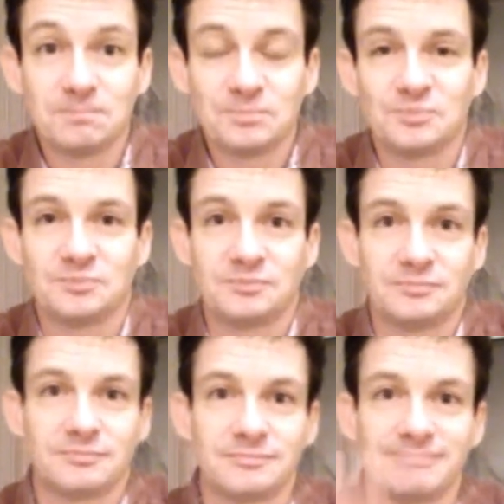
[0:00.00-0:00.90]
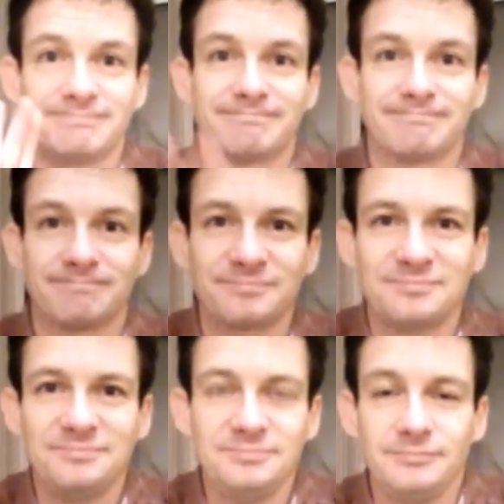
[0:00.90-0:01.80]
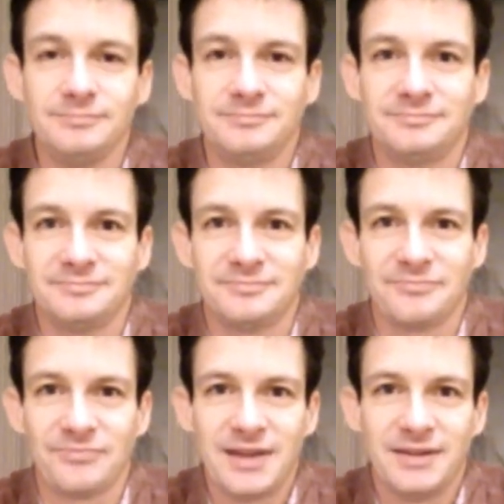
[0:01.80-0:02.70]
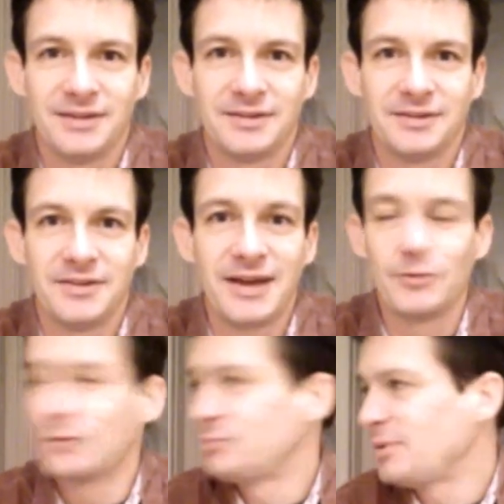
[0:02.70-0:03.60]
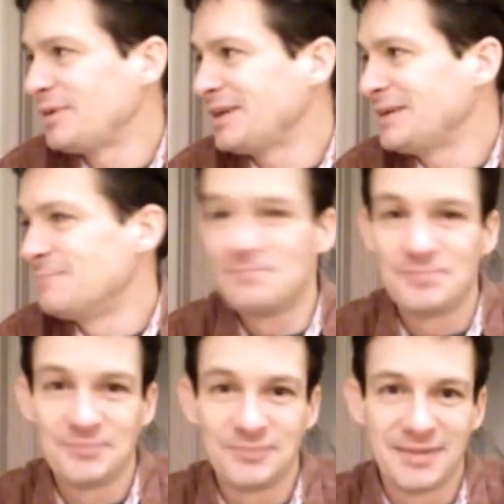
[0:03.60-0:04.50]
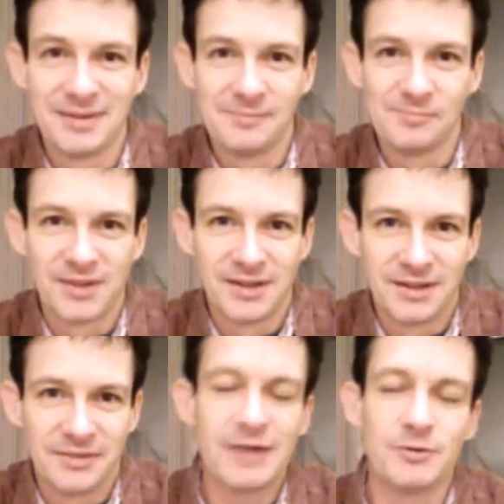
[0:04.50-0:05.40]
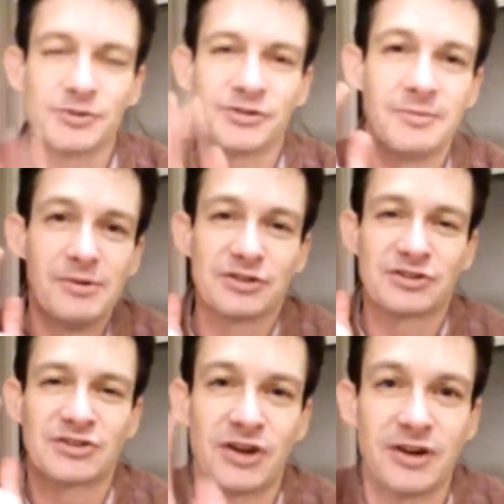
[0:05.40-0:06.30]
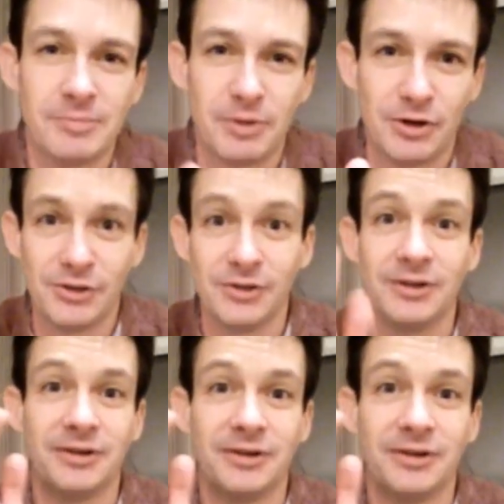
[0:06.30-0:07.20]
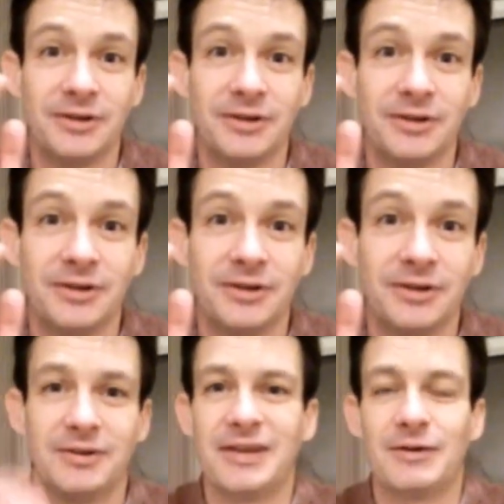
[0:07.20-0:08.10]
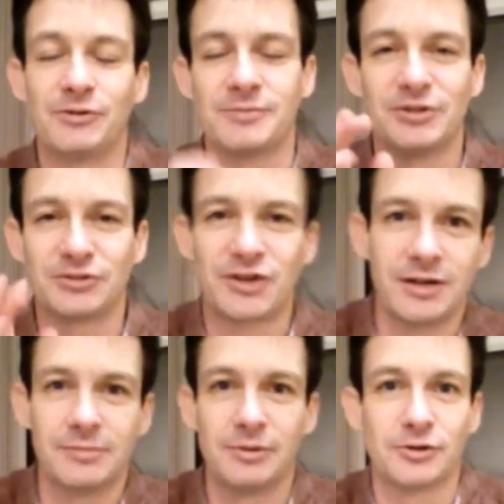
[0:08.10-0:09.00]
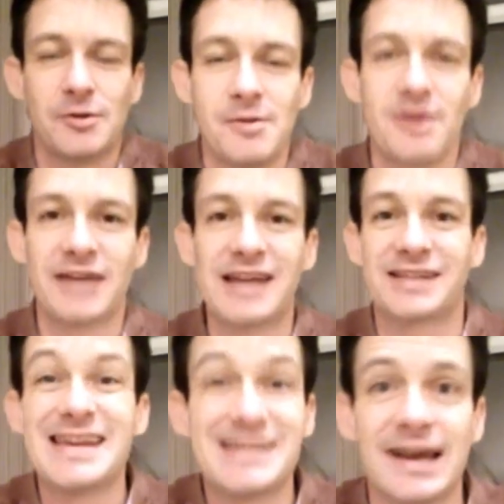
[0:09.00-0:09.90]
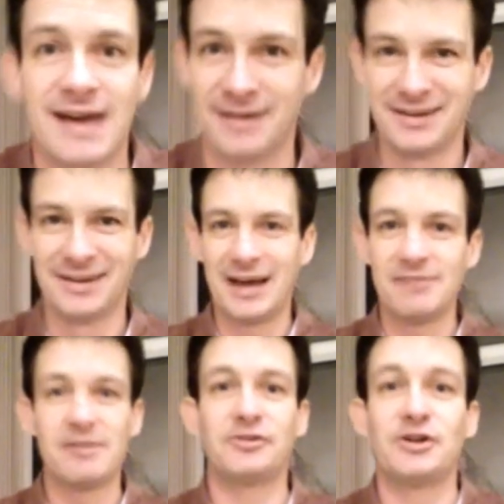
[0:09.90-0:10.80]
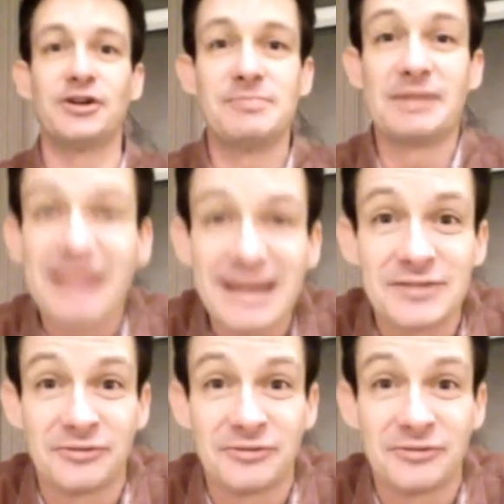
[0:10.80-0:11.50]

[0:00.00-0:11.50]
Digger Dan. Dan, thank you very much for joining me. I really appreciate it. That was the most terrible come on, get in I've ever heard in my life.